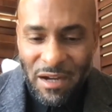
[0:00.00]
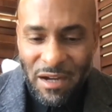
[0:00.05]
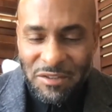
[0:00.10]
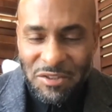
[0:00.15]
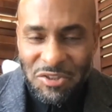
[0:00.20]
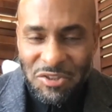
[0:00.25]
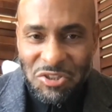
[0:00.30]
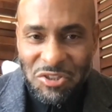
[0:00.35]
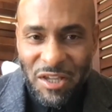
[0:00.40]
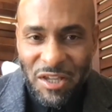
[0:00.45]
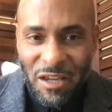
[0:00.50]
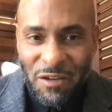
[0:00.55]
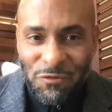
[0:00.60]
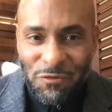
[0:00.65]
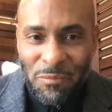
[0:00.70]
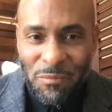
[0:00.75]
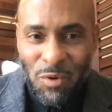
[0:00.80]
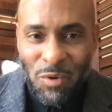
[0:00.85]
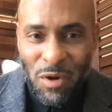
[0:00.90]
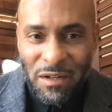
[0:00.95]
are distinct
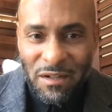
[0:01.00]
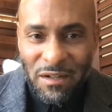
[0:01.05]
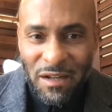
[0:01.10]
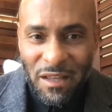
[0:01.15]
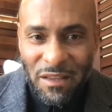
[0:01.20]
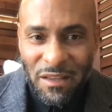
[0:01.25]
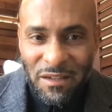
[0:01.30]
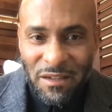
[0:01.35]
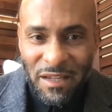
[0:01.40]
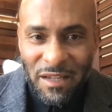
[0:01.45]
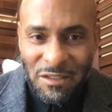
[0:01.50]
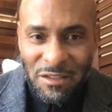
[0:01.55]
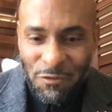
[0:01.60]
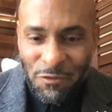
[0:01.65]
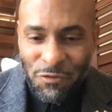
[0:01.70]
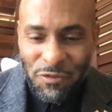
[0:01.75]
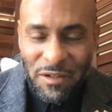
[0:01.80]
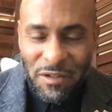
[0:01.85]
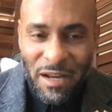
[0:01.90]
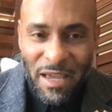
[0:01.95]
from one another in
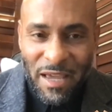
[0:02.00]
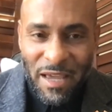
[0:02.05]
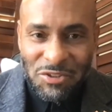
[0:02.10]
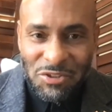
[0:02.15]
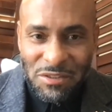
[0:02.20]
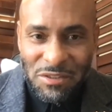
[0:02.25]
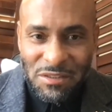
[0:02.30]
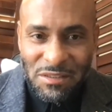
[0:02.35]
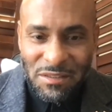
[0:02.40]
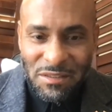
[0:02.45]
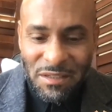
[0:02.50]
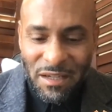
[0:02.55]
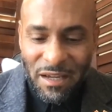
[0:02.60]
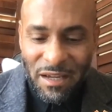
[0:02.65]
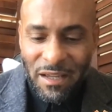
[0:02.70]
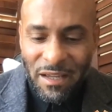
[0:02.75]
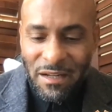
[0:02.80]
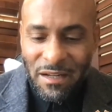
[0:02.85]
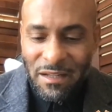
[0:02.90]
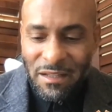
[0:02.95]
different nations,
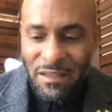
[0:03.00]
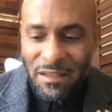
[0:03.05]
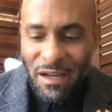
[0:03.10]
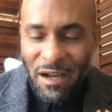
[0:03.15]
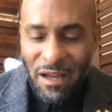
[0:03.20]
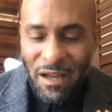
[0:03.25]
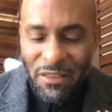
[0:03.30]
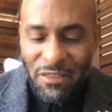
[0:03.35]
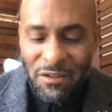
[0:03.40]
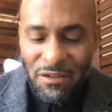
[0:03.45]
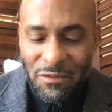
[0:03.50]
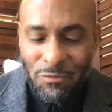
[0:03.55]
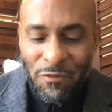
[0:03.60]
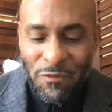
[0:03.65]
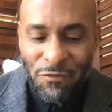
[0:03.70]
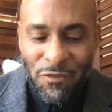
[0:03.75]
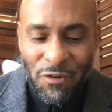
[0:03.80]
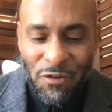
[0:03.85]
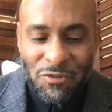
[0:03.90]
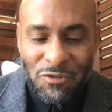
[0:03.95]
and the other
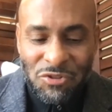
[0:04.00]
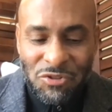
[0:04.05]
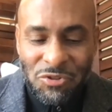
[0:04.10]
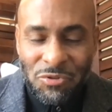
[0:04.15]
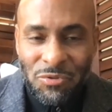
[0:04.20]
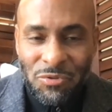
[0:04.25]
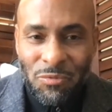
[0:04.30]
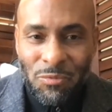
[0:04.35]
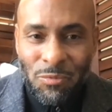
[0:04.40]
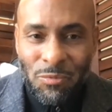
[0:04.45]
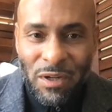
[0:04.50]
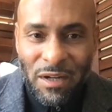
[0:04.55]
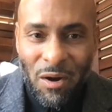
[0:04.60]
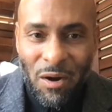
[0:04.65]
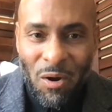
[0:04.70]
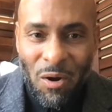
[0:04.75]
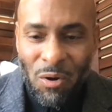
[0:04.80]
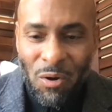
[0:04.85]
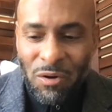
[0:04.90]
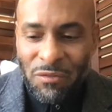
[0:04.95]
refers to what
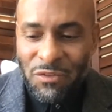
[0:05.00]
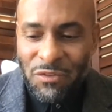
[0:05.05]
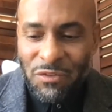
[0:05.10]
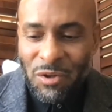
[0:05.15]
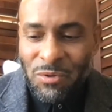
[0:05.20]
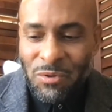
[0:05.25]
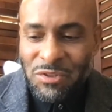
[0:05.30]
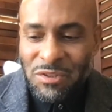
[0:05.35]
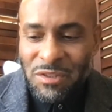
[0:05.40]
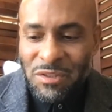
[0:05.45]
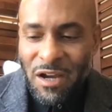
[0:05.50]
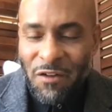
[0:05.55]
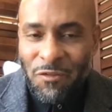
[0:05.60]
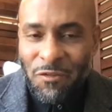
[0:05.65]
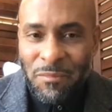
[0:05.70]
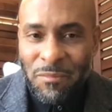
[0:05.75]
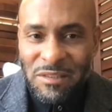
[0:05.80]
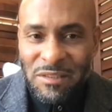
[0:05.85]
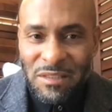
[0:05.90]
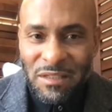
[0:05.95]
all of those
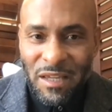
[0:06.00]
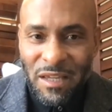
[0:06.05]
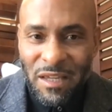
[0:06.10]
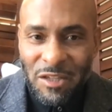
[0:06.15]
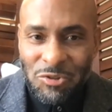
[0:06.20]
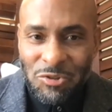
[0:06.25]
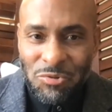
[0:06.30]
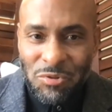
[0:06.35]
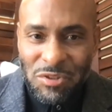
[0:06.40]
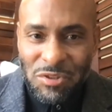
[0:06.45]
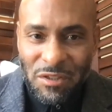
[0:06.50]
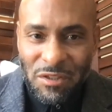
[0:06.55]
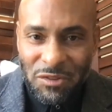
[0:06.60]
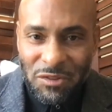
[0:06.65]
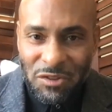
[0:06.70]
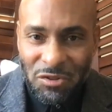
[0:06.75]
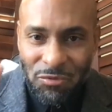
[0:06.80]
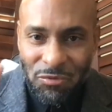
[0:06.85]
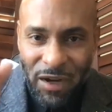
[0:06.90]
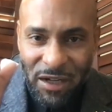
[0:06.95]
governments in the interest of
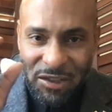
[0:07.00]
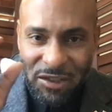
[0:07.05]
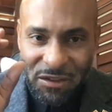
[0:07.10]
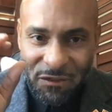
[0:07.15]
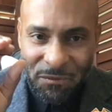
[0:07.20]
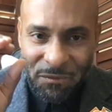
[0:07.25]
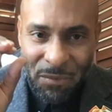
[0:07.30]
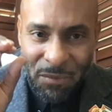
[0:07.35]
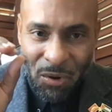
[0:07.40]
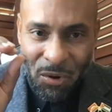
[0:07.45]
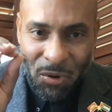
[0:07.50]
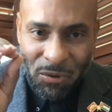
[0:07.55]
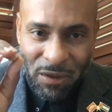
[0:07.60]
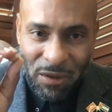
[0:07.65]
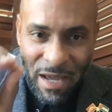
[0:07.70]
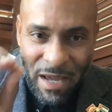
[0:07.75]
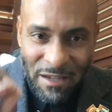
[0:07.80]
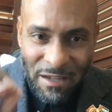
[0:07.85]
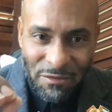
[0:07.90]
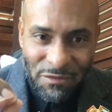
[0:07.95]
the direction of moral
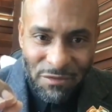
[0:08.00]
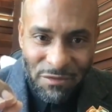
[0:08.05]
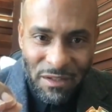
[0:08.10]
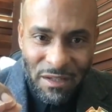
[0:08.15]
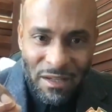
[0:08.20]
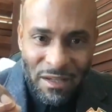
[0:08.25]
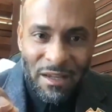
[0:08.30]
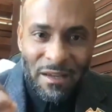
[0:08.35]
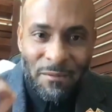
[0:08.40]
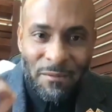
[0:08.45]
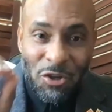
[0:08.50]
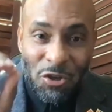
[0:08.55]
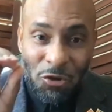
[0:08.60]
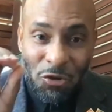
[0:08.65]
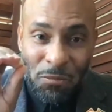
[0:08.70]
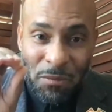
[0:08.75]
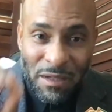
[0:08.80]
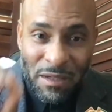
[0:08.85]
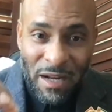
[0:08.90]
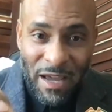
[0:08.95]
life,
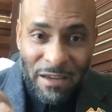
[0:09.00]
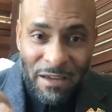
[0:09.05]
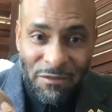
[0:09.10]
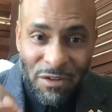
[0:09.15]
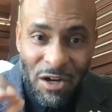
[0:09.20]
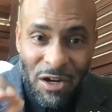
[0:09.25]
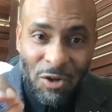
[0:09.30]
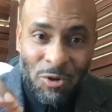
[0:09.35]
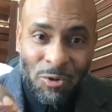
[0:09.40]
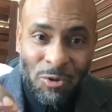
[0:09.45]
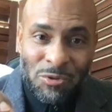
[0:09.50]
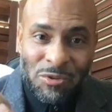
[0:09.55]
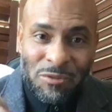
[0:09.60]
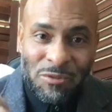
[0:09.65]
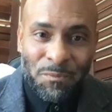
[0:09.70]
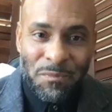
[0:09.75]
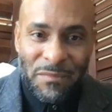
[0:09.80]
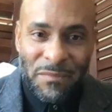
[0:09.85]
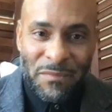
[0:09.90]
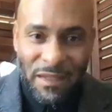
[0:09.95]
human life goes,
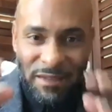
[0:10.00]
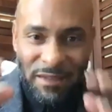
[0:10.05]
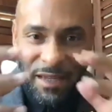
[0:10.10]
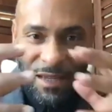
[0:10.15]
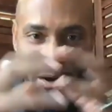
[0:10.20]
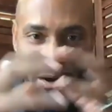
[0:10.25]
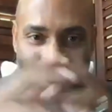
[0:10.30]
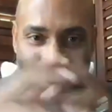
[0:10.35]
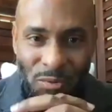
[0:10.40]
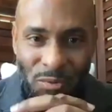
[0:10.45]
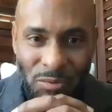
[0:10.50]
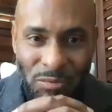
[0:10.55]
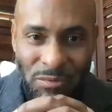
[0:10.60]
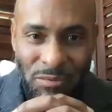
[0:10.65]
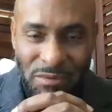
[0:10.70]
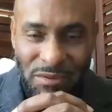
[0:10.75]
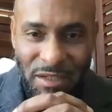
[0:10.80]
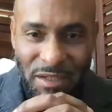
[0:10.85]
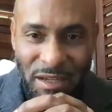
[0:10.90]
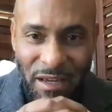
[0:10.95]
that they hold
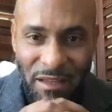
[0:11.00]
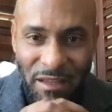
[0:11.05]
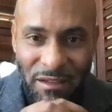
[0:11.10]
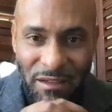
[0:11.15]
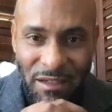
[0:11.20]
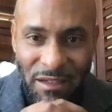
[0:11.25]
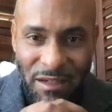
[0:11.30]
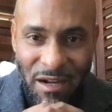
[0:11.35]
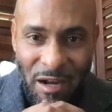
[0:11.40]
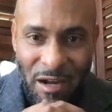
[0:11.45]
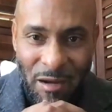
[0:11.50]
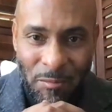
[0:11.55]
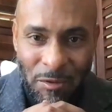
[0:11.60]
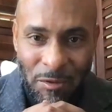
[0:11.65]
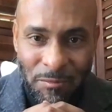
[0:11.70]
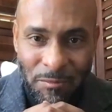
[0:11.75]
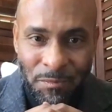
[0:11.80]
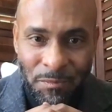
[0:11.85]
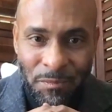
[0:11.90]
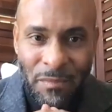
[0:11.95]
together in
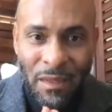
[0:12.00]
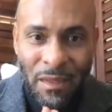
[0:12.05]
common.